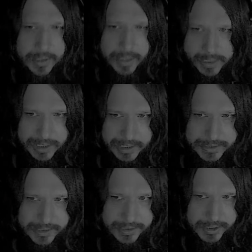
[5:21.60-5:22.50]
Hey guys,
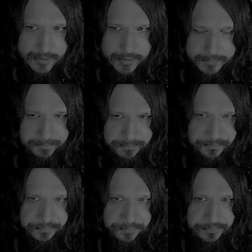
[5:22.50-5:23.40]
how's it going?
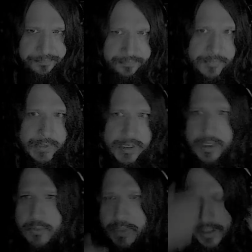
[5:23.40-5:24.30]

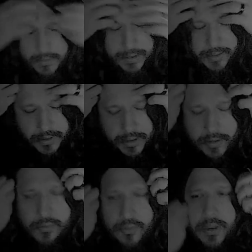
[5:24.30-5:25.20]
Hello, hello, hello,
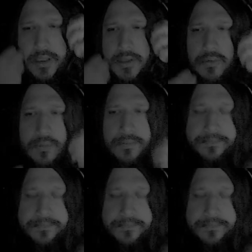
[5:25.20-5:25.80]
hello, hello.